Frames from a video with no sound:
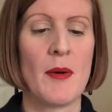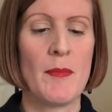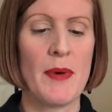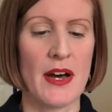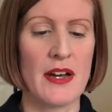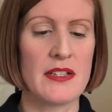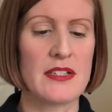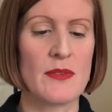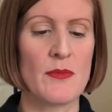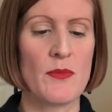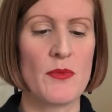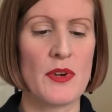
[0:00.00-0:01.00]
But
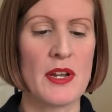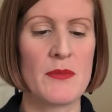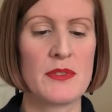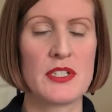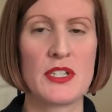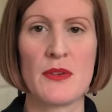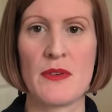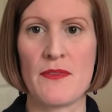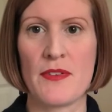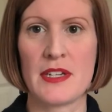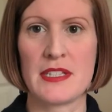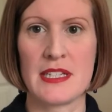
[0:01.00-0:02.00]
what I would do
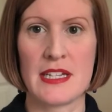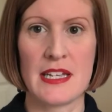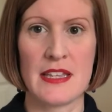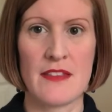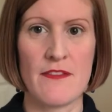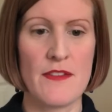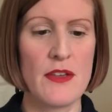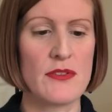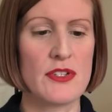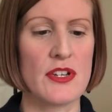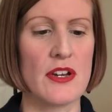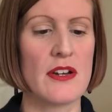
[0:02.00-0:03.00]
if I did it in the
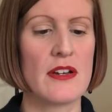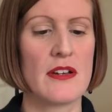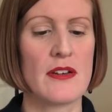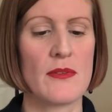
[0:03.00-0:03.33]
future